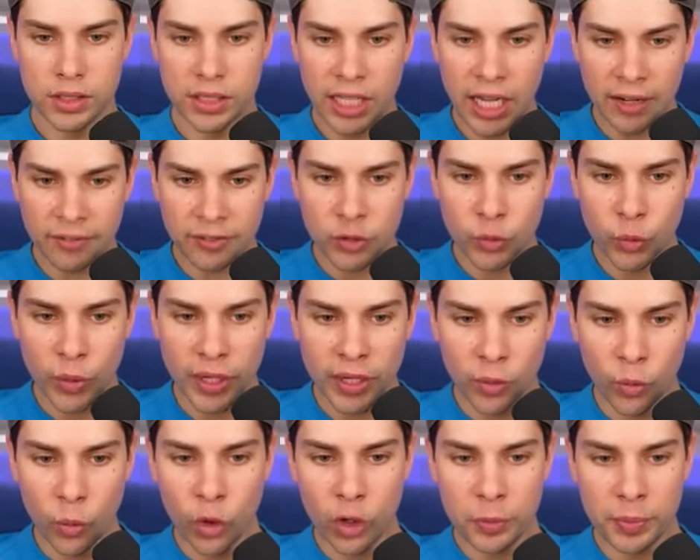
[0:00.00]
Left
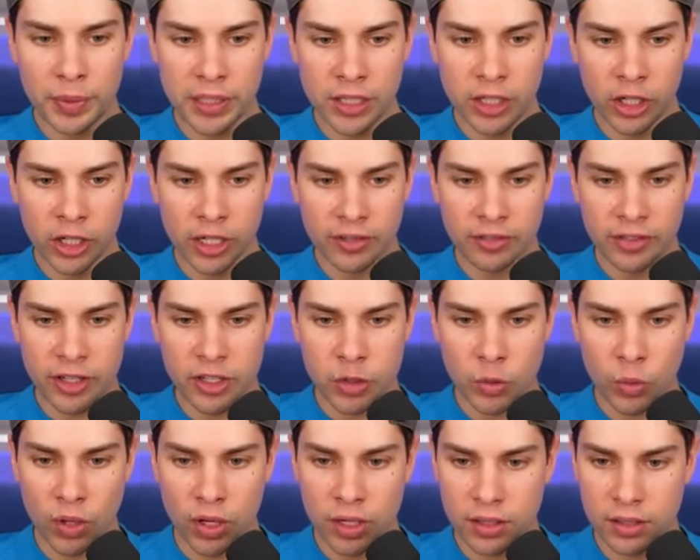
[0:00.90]
wing would be good in this
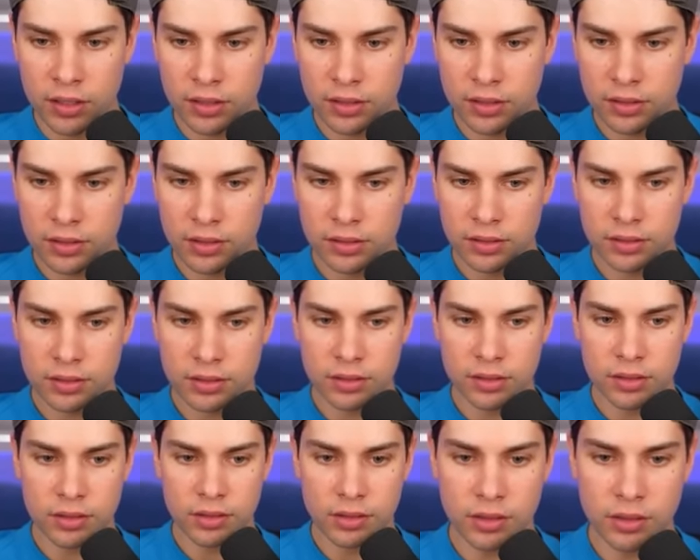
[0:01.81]
one.
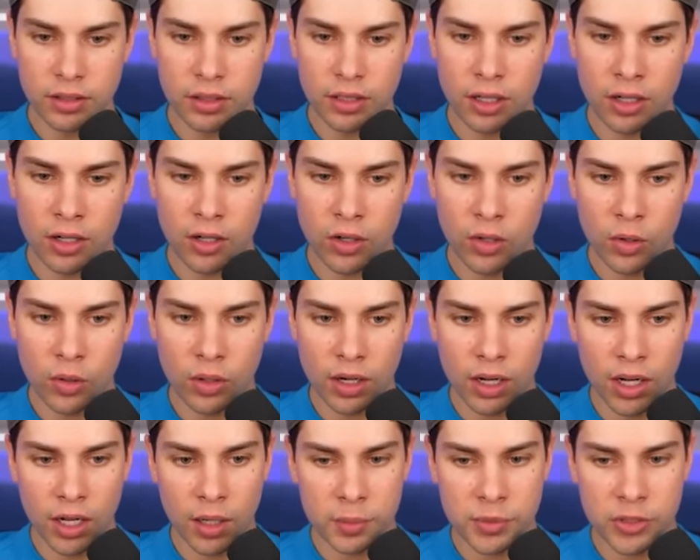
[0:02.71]
No
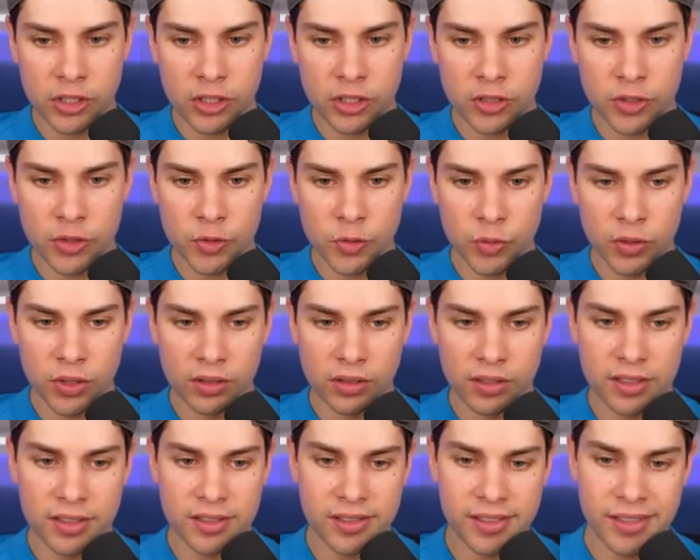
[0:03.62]
options,
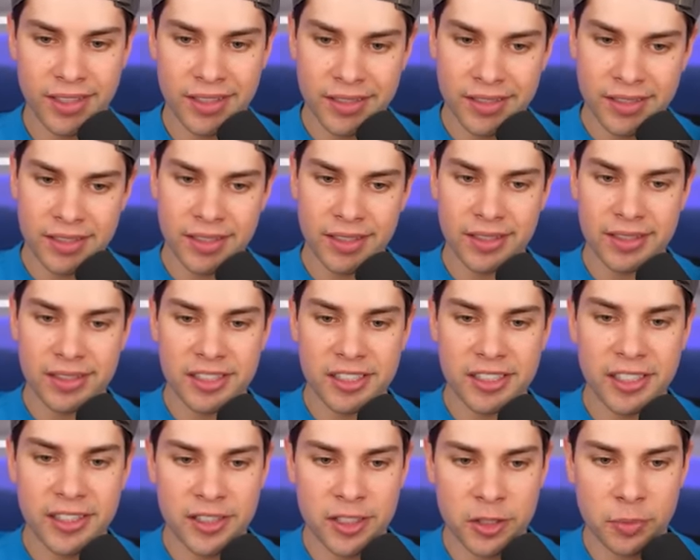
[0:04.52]
really.
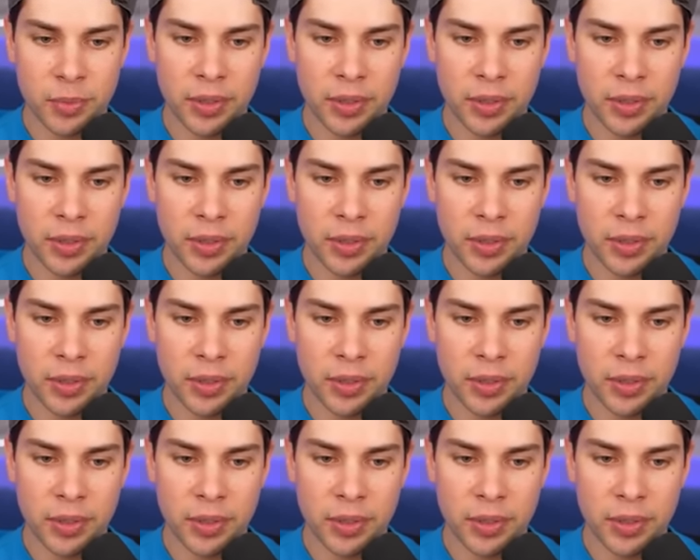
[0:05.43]
66